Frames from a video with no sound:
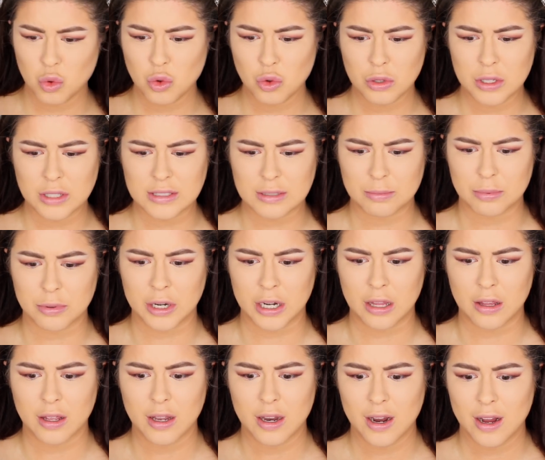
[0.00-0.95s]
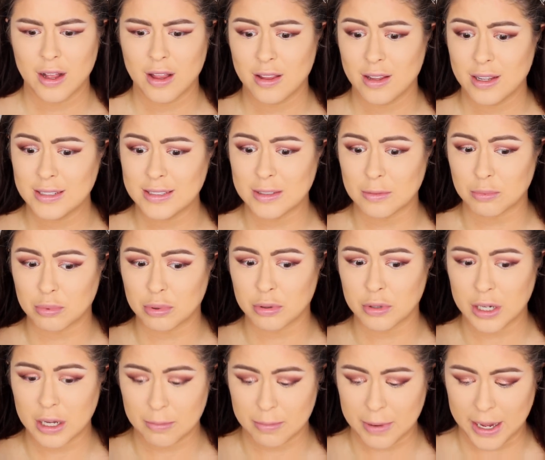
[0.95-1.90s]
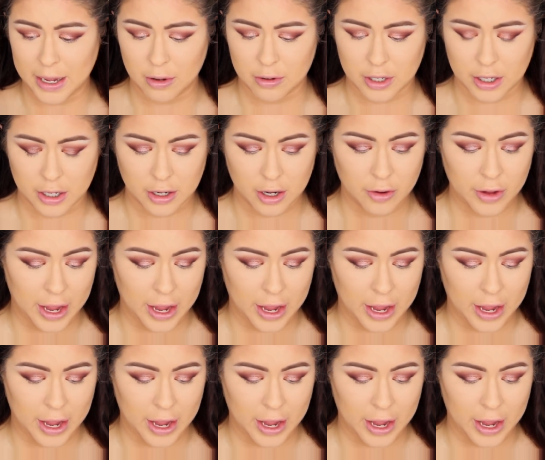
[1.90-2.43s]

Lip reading: Ooh, that's a pretty, this is a pretty powder.